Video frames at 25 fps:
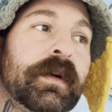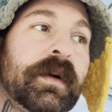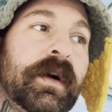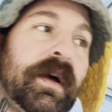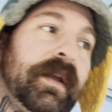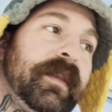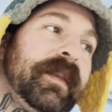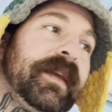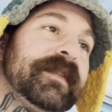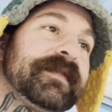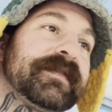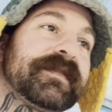
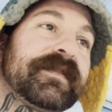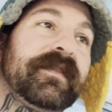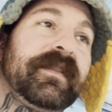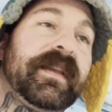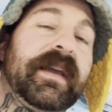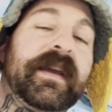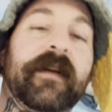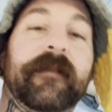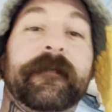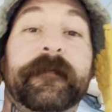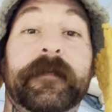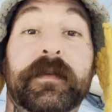Unless they're
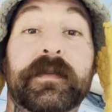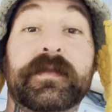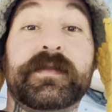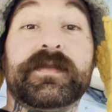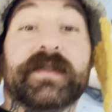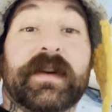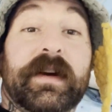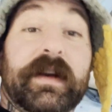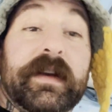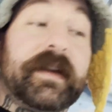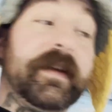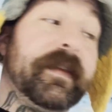like a food
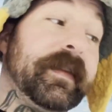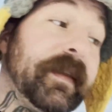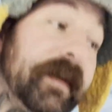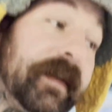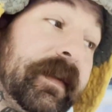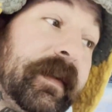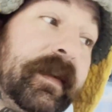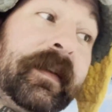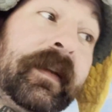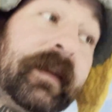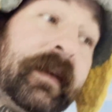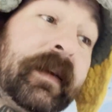truck, and
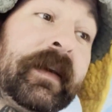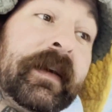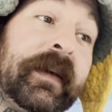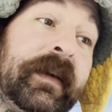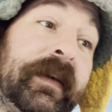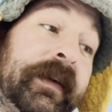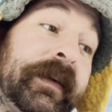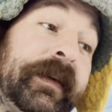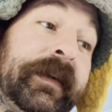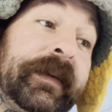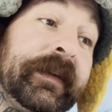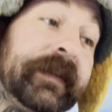then
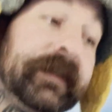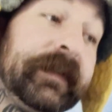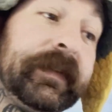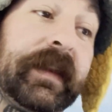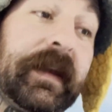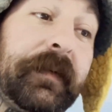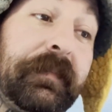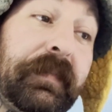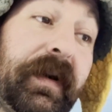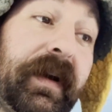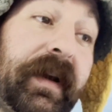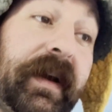
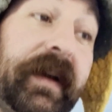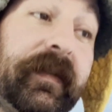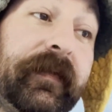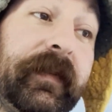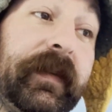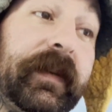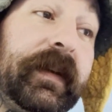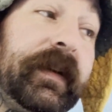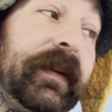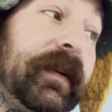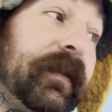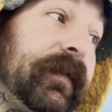they probably
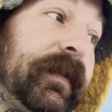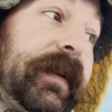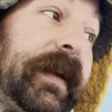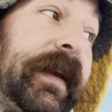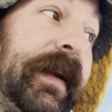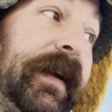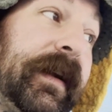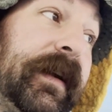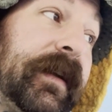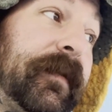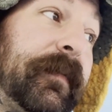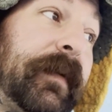really don't
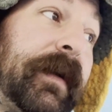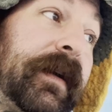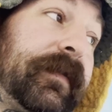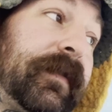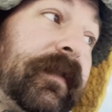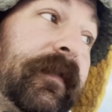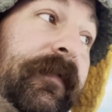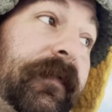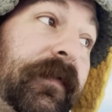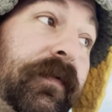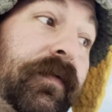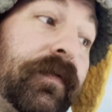care
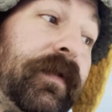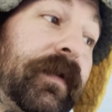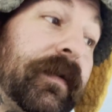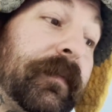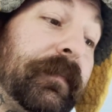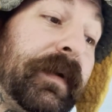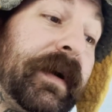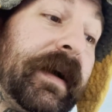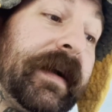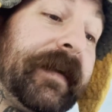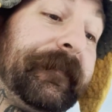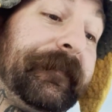about the floor.
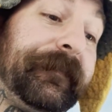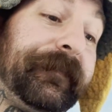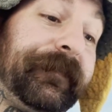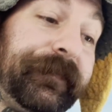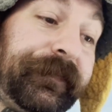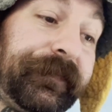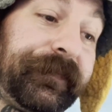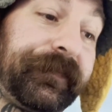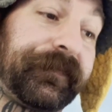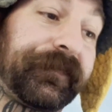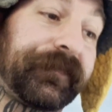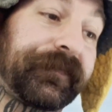But
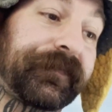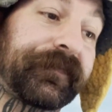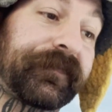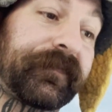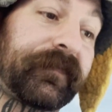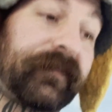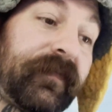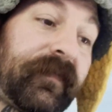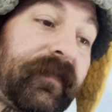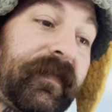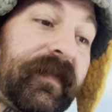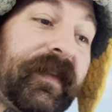
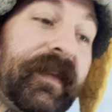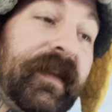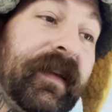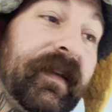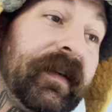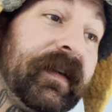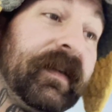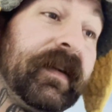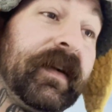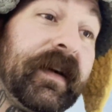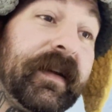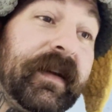
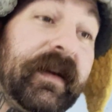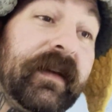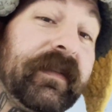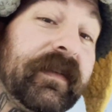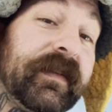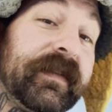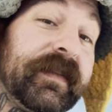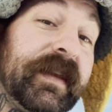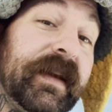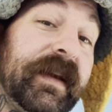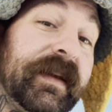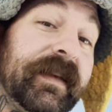
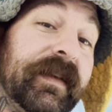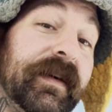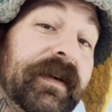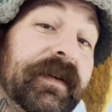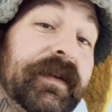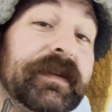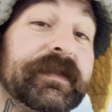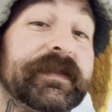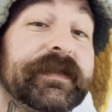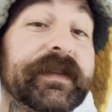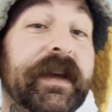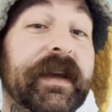another thing
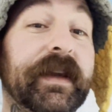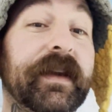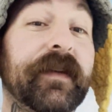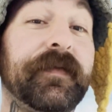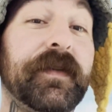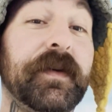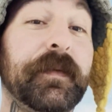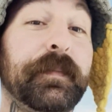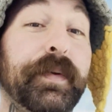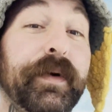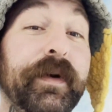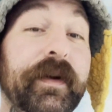though is like
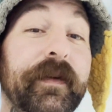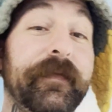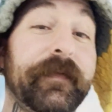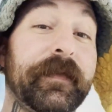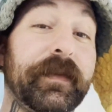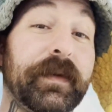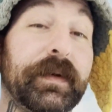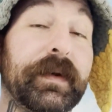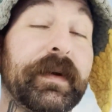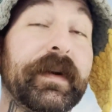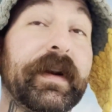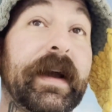if you put a
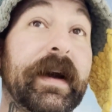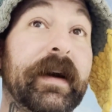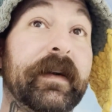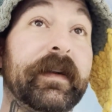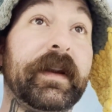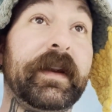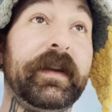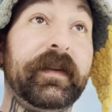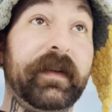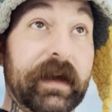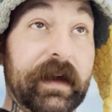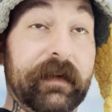floor
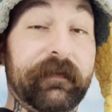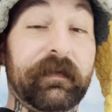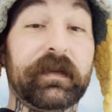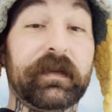down and you have